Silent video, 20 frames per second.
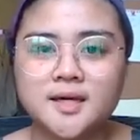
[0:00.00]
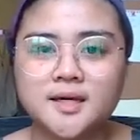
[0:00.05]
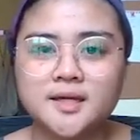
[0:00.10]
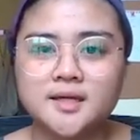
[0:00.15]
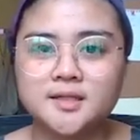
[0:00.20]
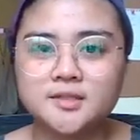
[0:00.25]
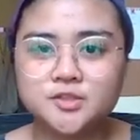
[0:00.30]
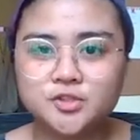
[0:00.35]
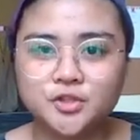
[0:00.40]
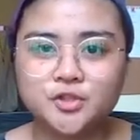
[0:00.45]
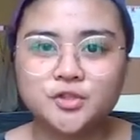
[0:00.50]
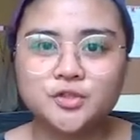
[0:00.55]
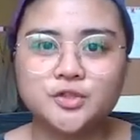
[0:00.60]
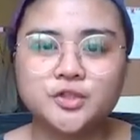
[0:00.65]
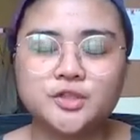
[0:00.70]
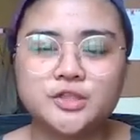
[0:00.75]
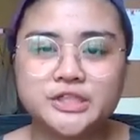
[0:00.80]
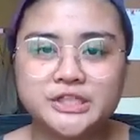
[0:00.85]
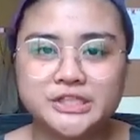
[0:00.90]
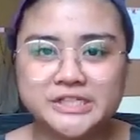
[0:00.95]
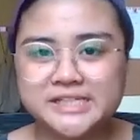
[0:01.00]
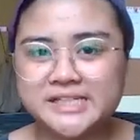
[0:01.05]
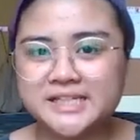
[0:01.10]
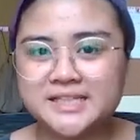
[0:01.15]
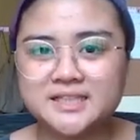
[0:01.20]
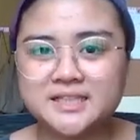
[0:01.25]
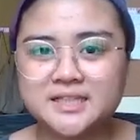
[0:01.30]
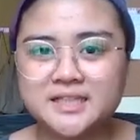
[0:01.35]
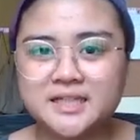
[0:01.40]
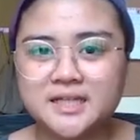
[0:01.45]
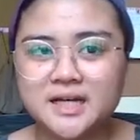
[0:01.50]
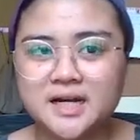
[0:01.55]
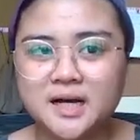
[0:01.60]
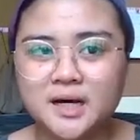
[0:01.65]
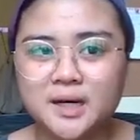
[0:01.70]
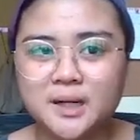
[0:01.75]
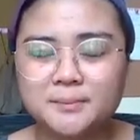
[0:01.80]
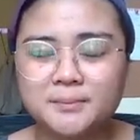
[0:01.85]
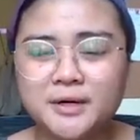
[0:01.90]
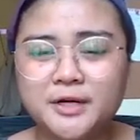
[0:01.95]
into your grid.
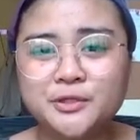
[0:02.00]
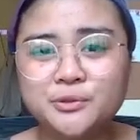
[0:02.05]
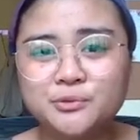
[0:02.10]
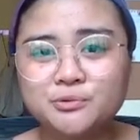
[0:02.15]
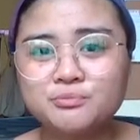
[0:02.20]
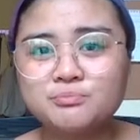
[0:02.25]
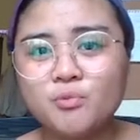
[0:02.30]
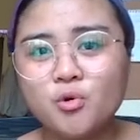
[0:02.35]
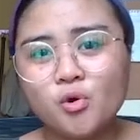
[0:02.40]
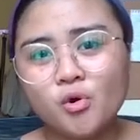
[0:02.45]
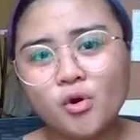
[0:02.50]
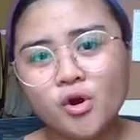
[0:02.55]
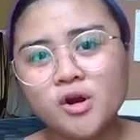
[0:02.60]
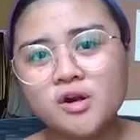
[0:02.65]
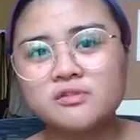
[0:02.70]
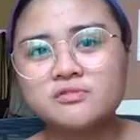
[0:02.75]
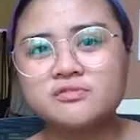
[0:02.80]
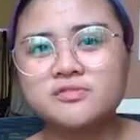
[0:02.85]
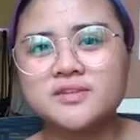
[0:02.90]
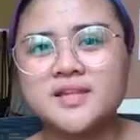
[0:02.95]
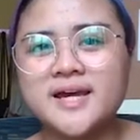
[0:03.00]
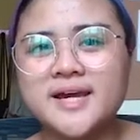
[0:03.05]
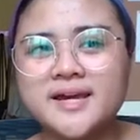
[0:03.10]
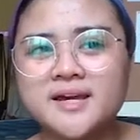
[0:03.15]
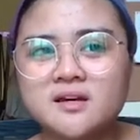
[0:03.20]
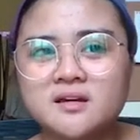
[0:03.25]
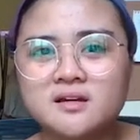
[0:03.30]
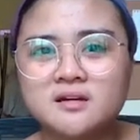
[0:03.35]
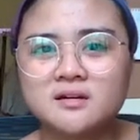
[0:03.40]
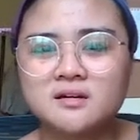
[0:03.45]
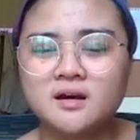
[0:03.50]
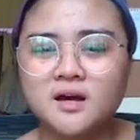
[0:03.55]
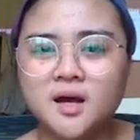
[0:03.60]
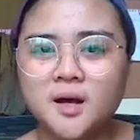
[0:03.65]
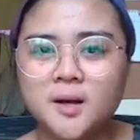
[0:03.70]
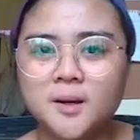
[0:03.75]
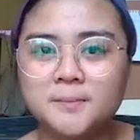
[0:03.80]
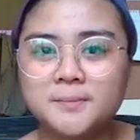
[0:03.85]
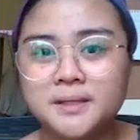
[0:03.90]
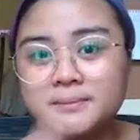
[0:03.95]
Are you more of like
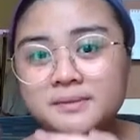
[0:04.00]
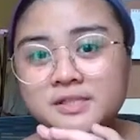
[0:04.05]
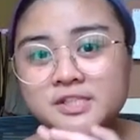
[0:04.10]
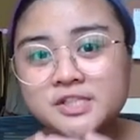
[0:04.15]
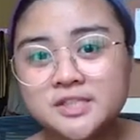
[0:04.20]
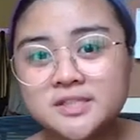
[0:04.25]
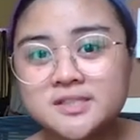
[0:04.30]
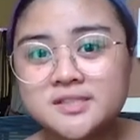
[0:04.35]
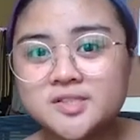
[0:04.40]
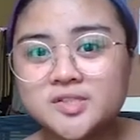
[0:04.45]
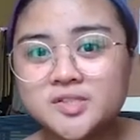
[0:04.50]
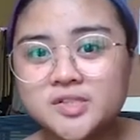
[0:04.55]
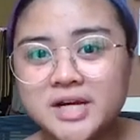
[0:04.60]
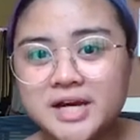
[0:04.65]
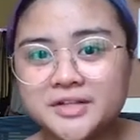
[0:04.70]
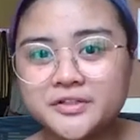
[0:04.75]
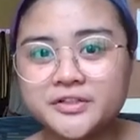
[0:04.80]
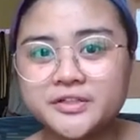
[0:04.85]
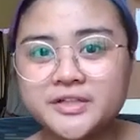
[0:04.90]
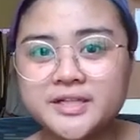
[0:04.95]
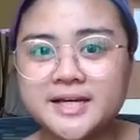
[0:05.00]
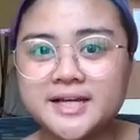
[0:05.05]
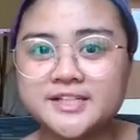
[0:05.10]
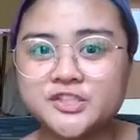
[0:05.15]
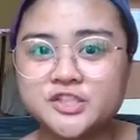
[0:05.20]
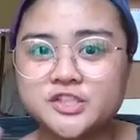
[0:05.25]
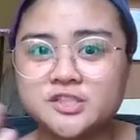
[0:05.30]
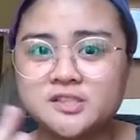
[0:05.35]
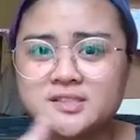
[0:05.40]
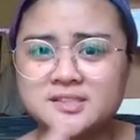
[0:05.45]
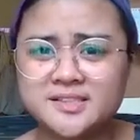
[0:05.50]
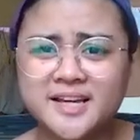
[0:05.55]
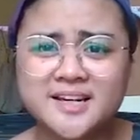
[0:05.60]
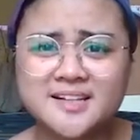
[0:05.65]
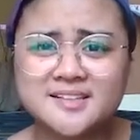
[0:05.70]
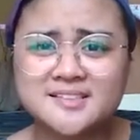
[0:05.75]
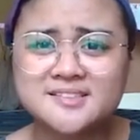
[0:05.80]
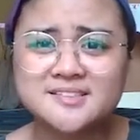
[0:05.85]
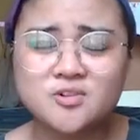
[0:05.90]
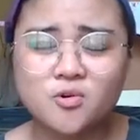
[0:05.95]
images rather than just
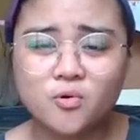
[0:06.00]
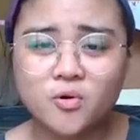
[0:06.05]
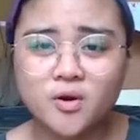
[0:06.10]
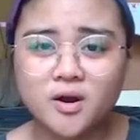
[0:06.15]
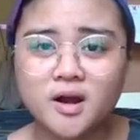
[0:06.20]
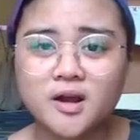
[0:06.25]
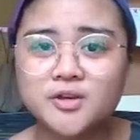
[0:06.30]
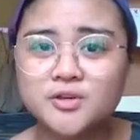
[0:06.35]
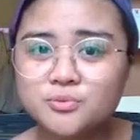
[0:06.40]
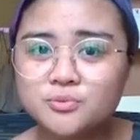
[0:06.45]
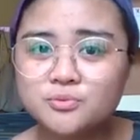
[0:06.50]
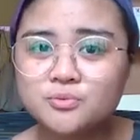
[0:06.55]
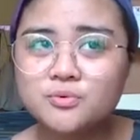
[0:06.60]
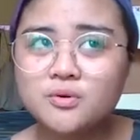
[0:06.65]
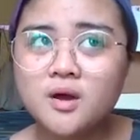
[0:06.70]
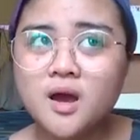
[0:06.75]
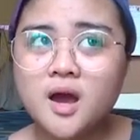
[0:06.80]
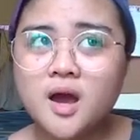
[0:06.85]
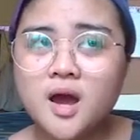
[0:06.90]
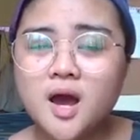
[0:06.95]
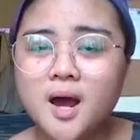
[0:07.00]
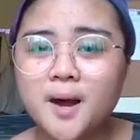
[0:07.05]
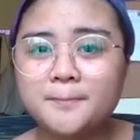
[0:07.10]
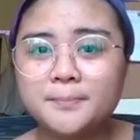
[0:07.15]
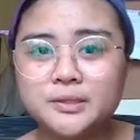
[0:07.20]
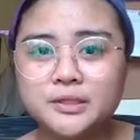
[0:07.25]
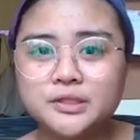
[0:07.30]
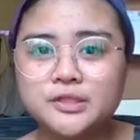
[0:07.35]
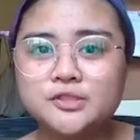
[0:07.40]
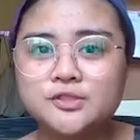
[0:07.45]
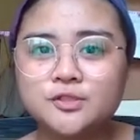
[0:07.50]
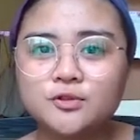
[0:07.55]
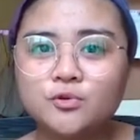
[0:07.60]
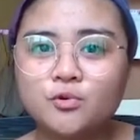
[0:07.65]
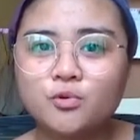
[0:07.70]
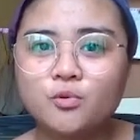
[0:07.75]
text, or are you a person who